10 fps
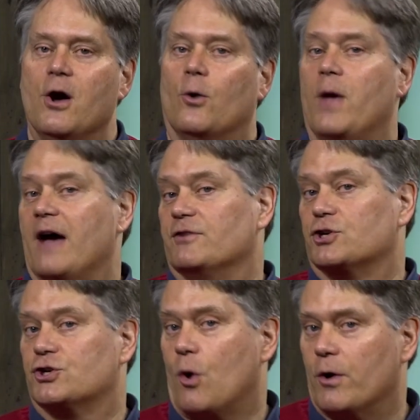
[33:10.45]
We have a
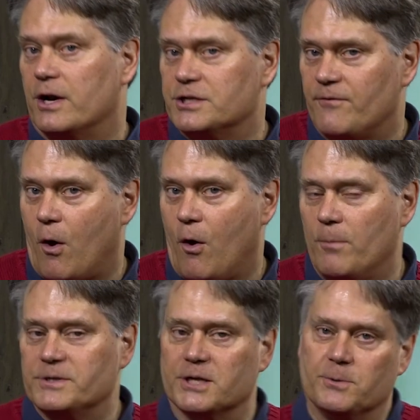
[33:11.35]
shortage of
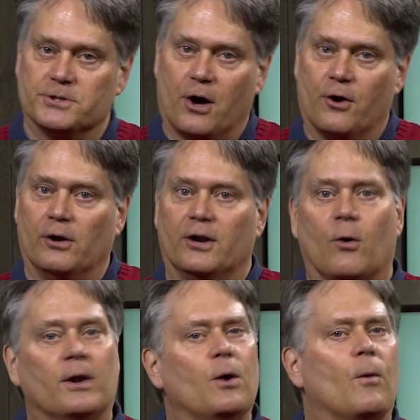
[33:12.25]
homes, as we saw earlier.
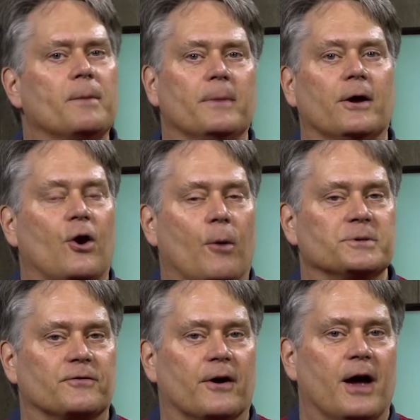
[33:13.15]
Only 1 million
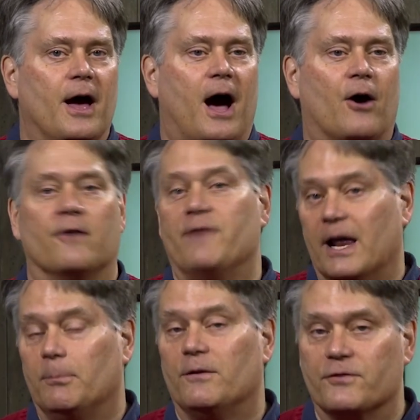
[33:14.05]
homes are
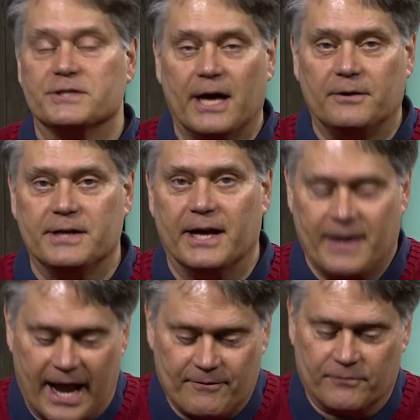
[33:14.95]
available for sale today
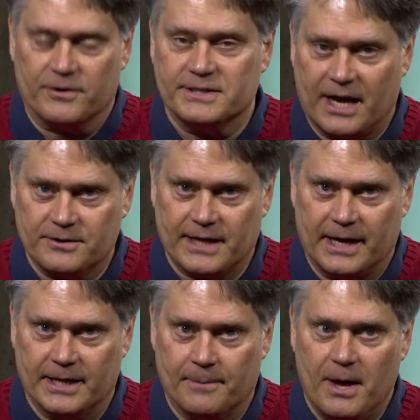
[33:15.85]
that have a for sale sign
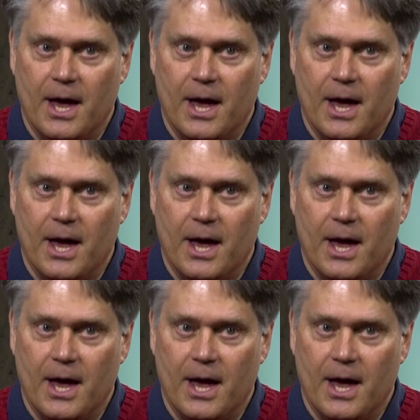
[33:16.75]
in them.